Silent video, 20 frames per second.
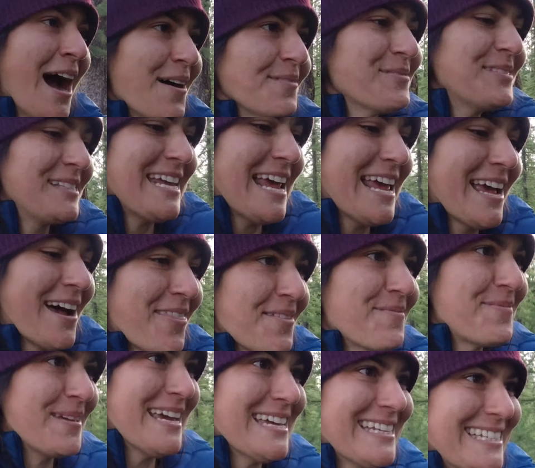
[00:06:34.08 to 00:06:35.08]
I'm staying on the
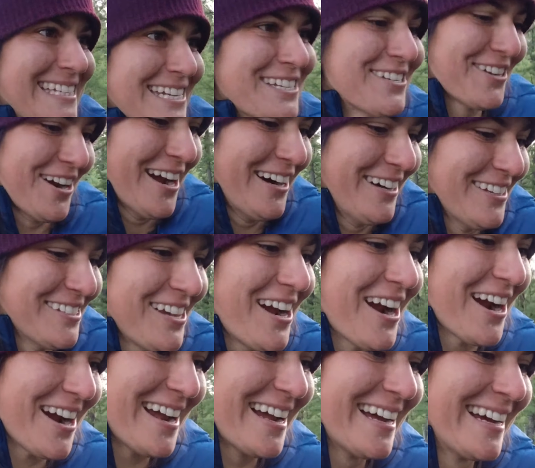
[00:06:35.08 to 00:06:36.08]
PNT trail,
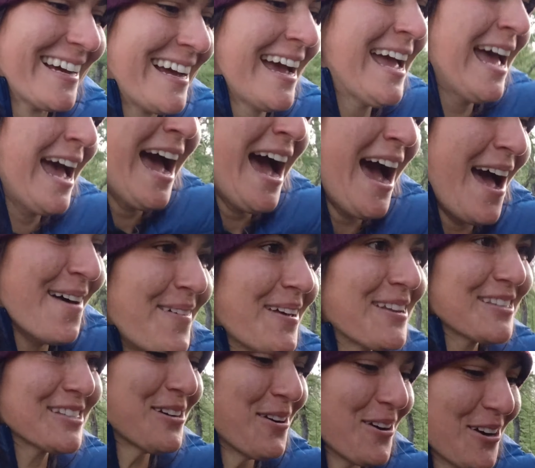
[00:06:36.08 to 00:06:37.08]
sorry. I bet
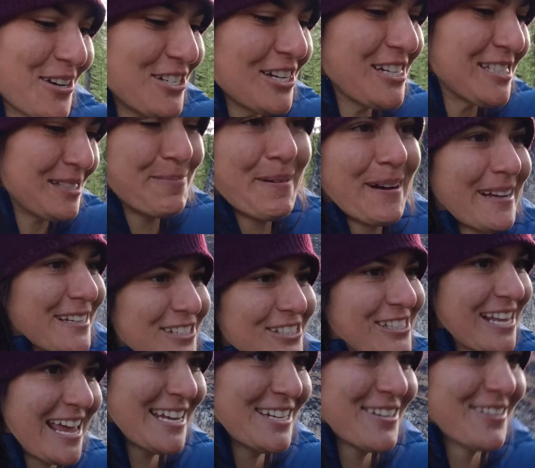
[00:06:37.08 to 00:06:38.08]
it's gorgeous, but just
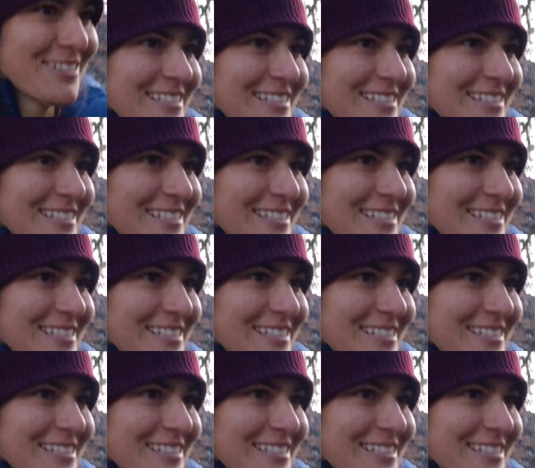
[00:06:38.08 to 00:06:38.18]
can't